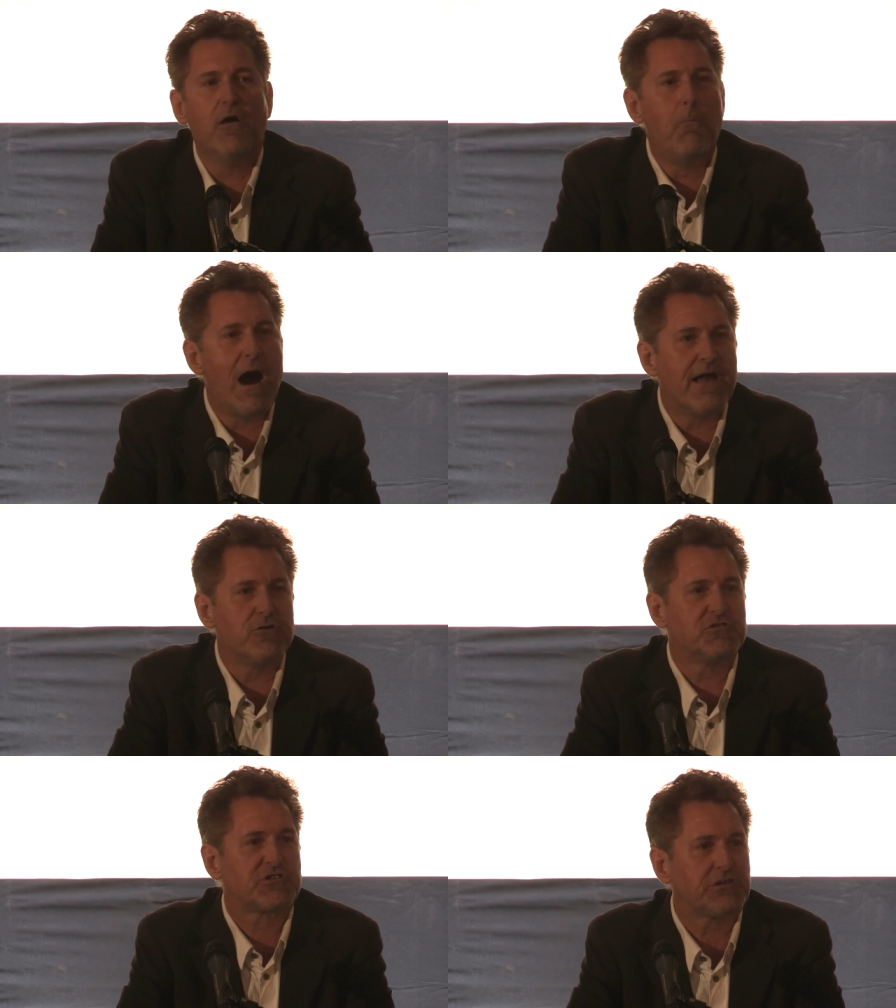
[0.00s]
The
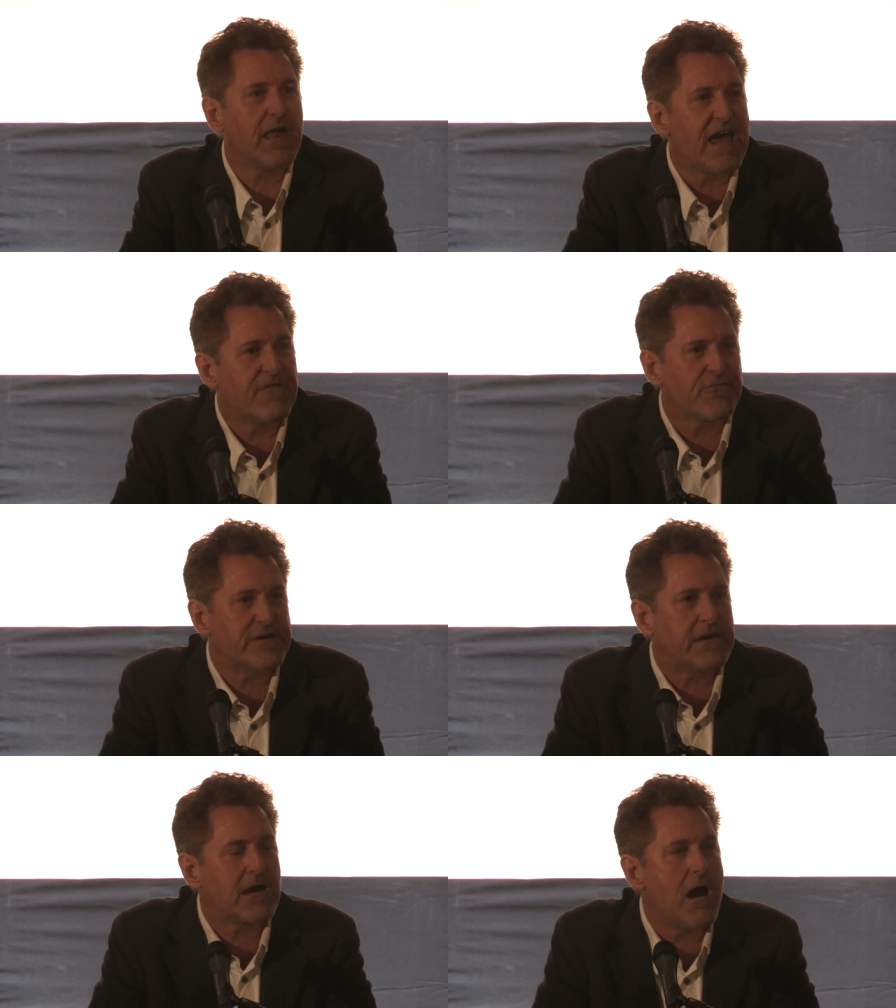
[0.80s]
modern
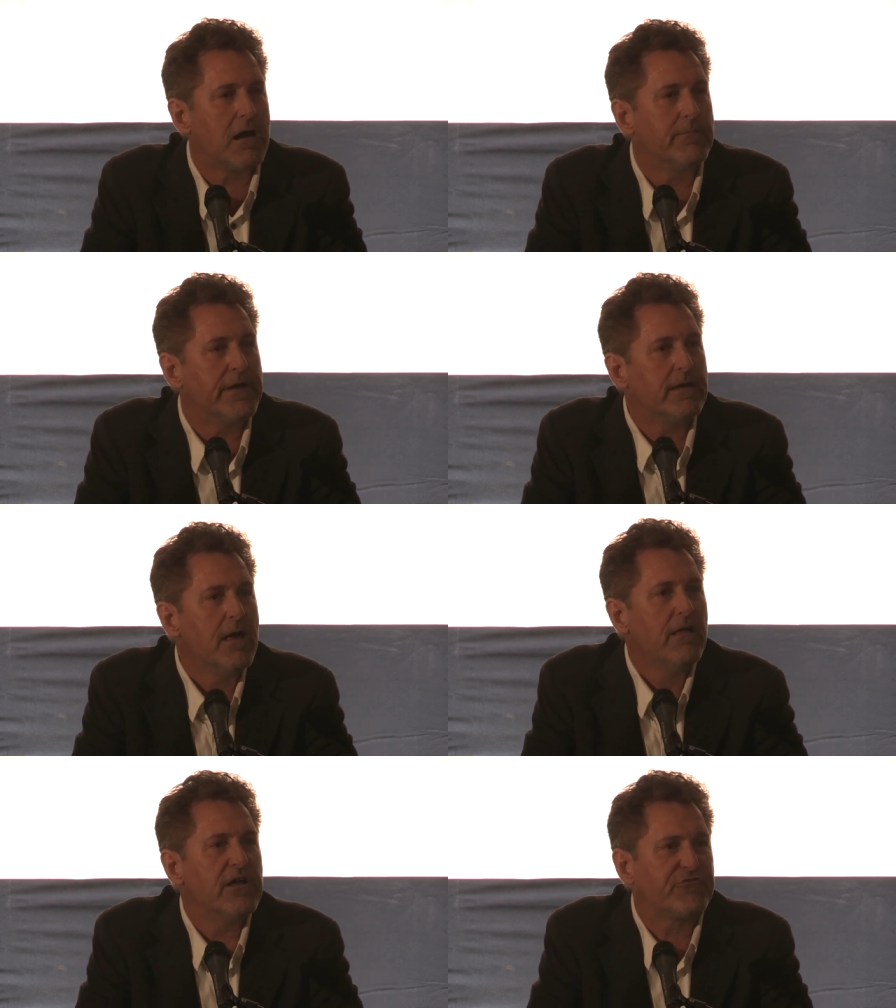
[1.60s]
slavery economy
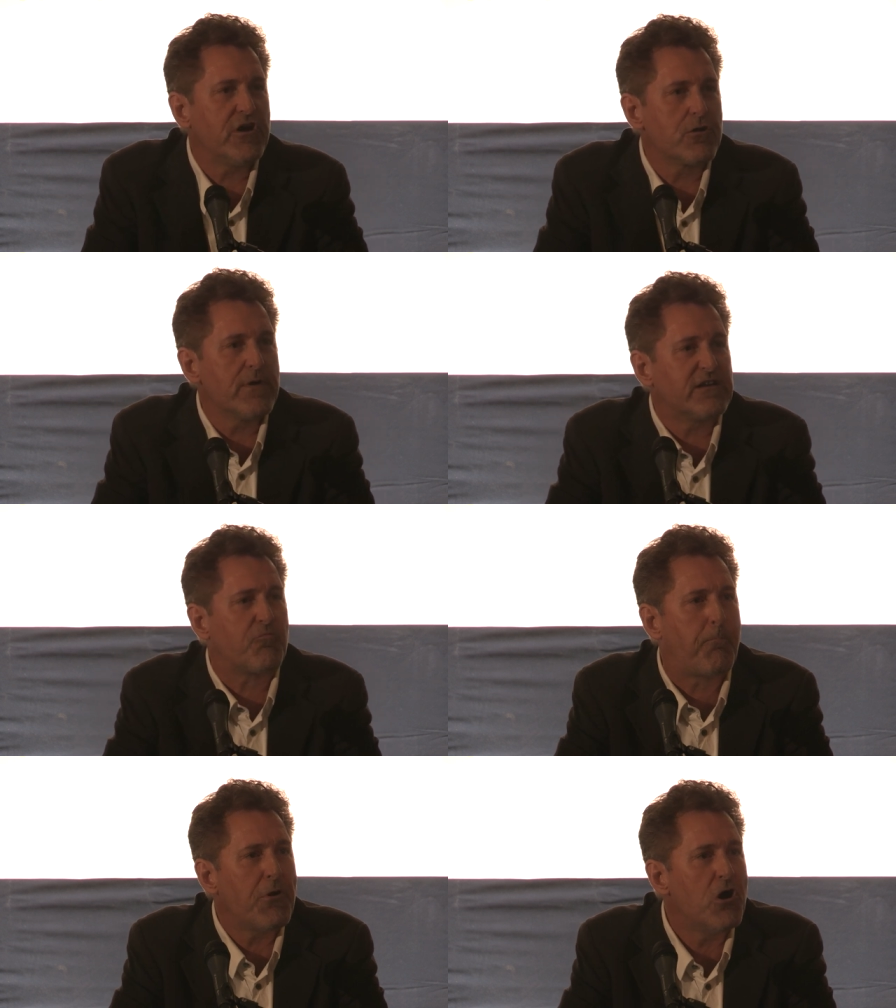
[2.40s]
that
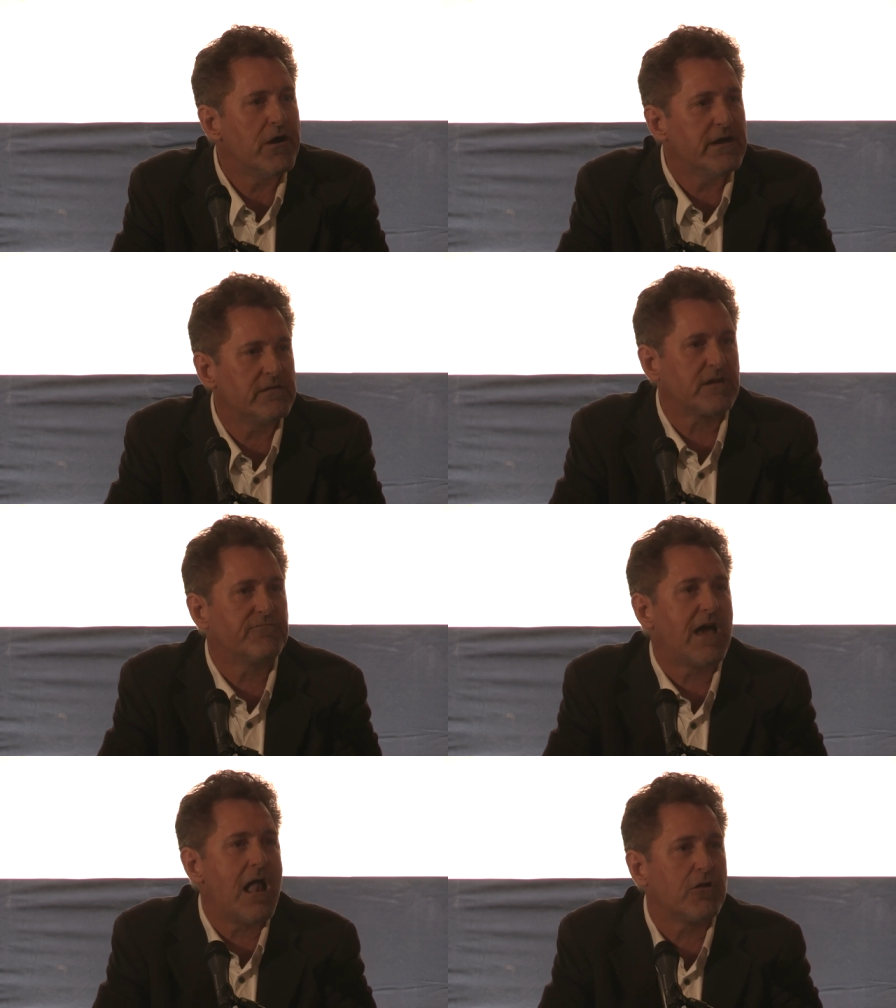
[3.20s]
generates billions
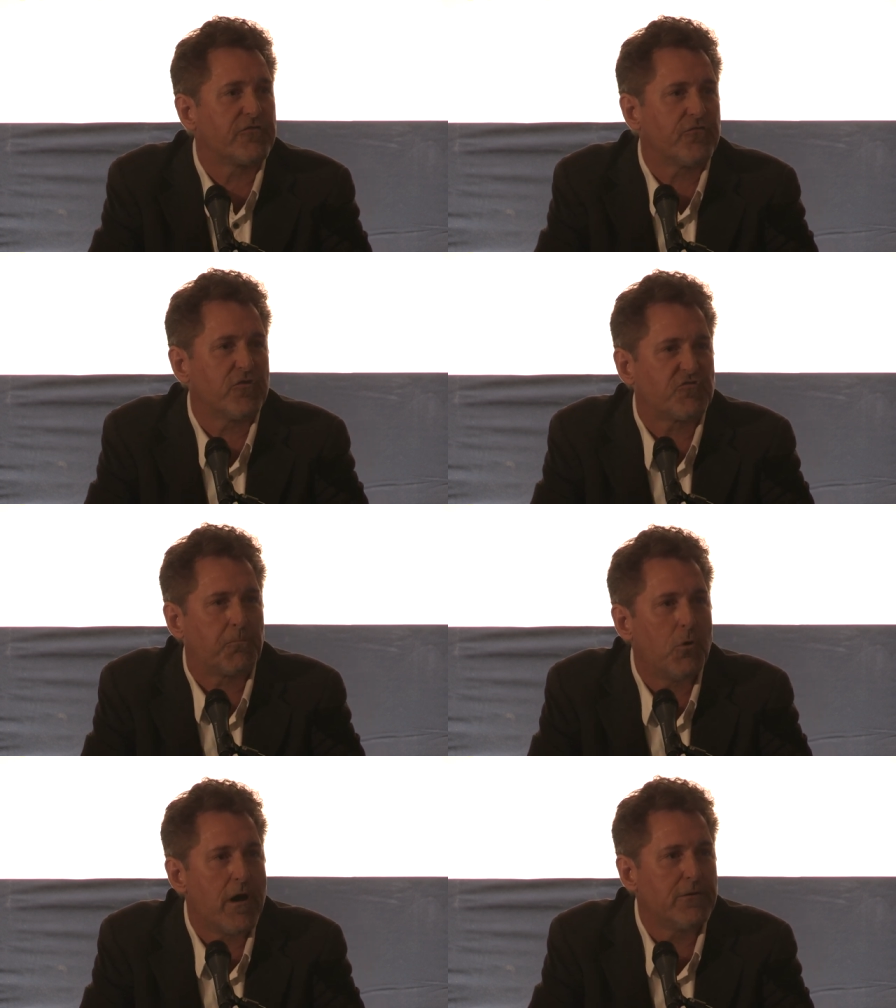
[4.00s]
of dollars for
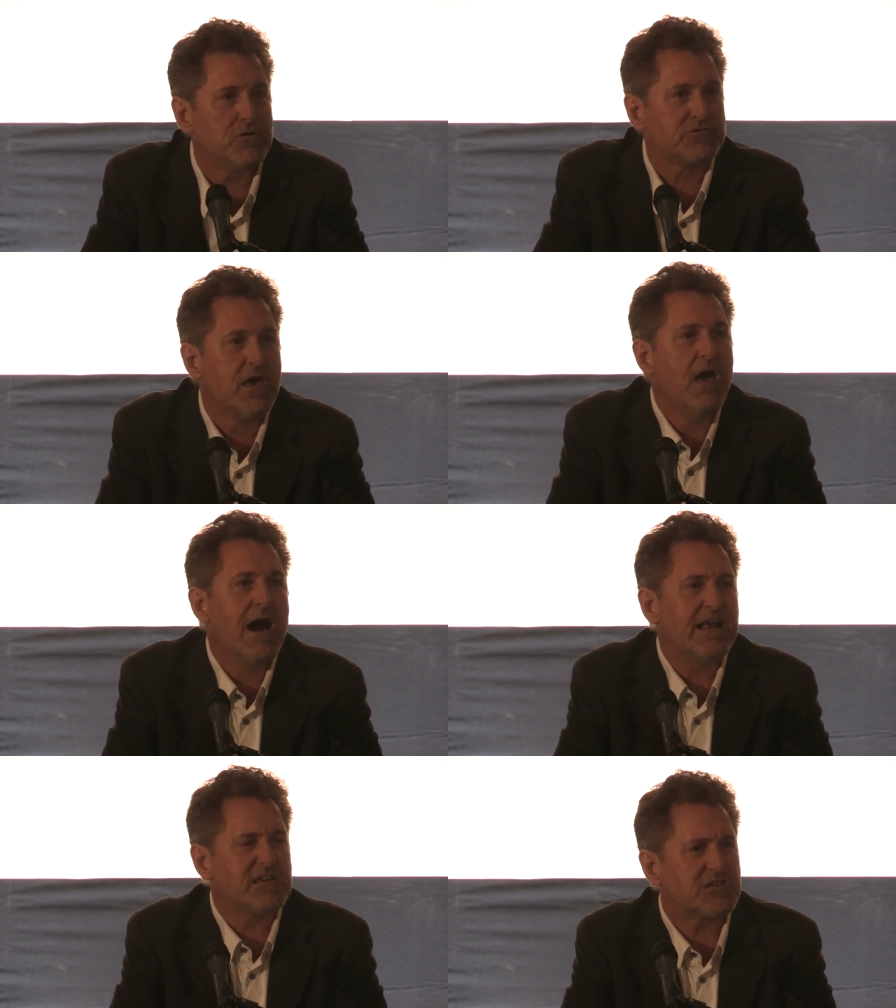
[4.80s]
exploiters
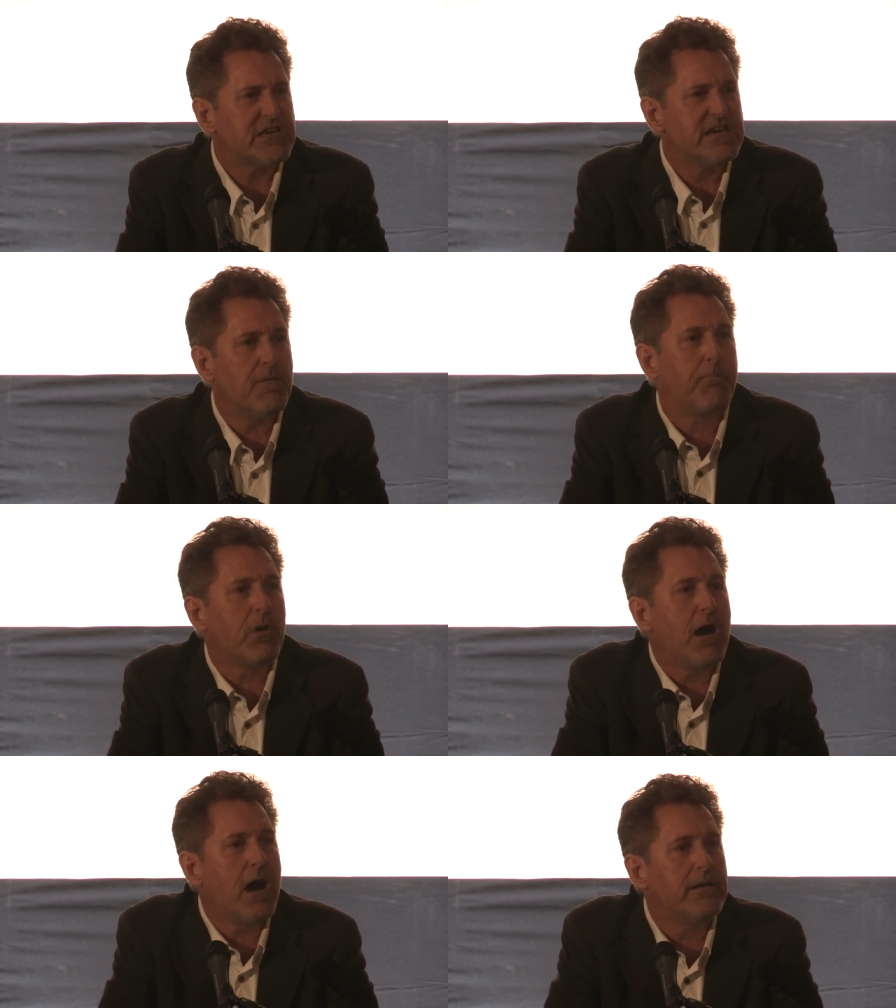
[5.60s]
on a sea of
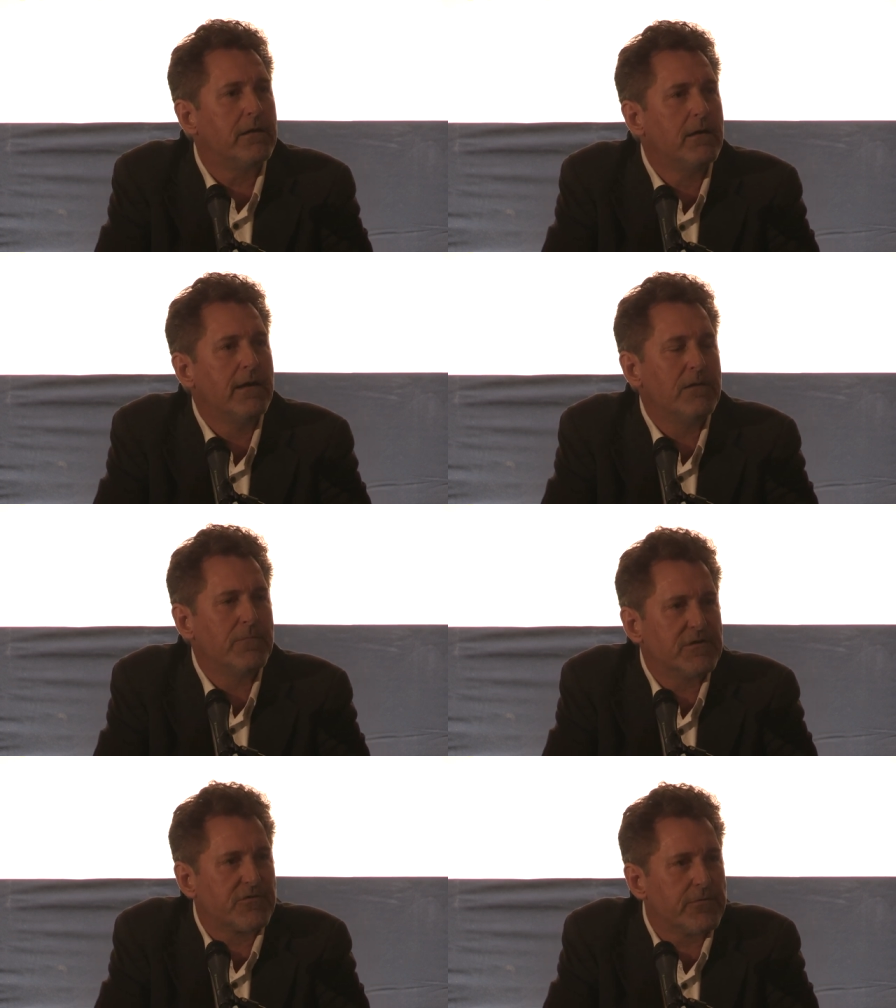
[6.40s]
blood and
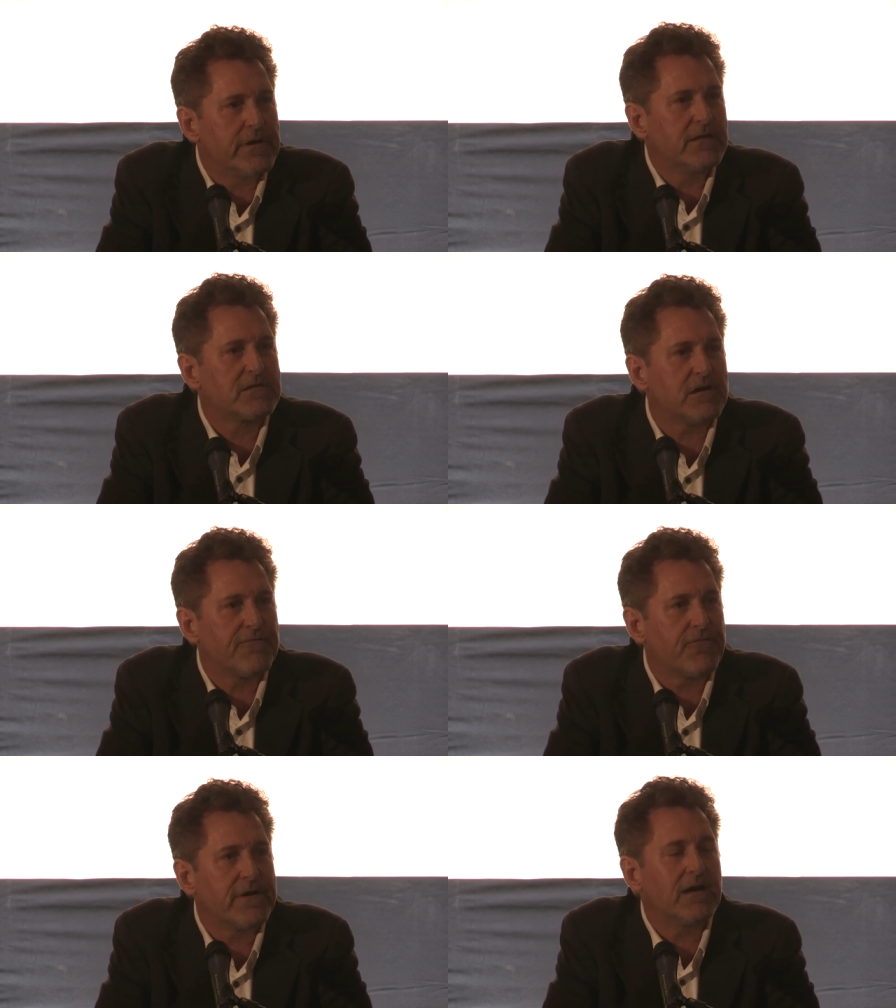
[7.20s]
misery and
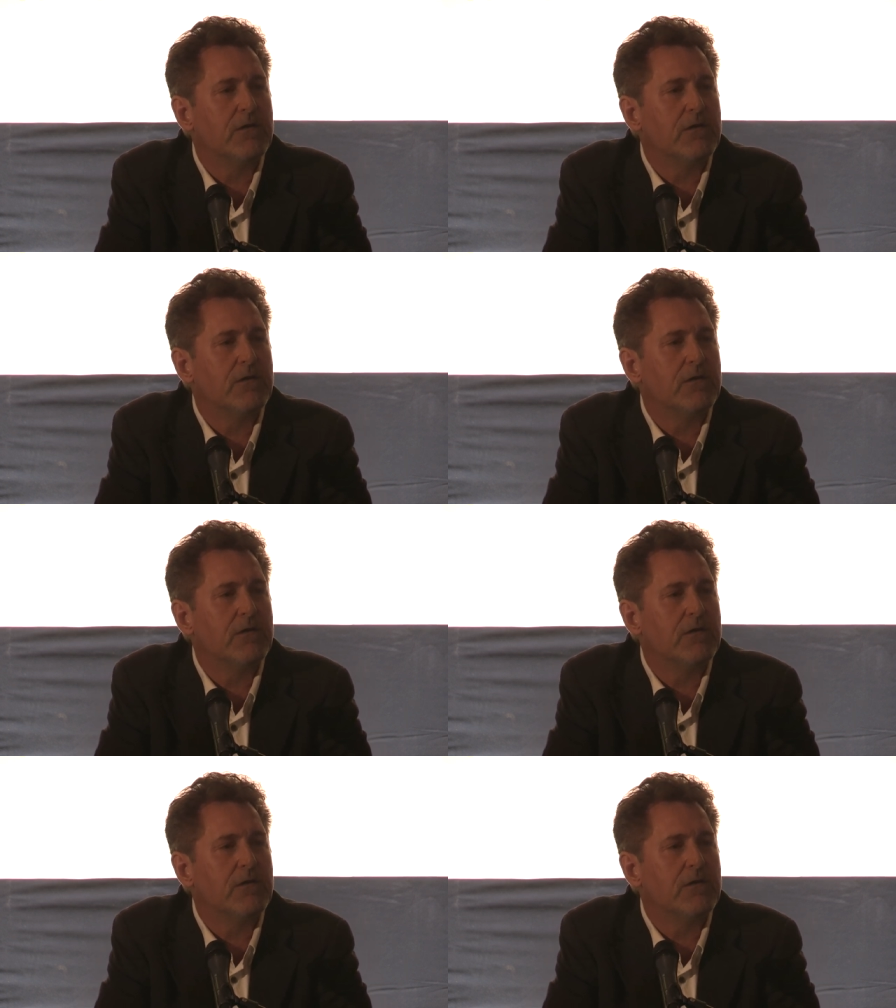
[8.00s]
suffering.